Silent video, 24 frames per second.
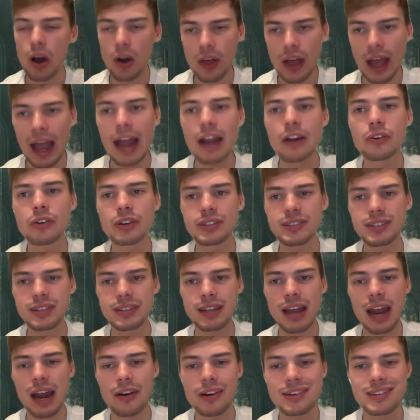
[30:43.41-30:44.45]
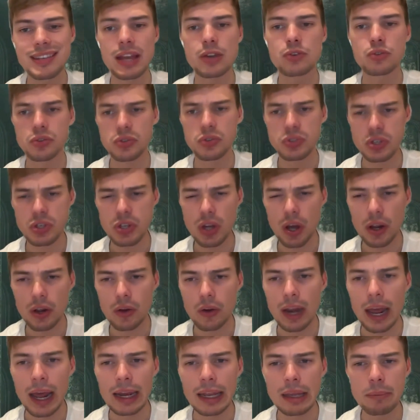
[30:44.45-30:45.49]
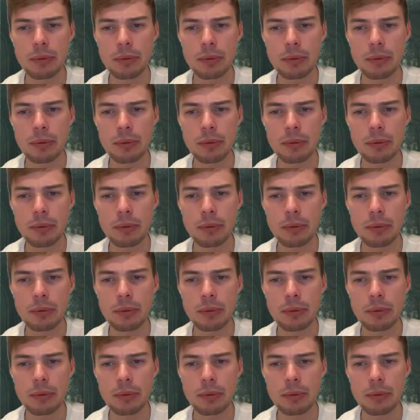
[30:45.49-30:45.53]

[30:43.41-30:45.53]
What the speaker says: Hagrid's and Harry's entrance to Diagon Alley,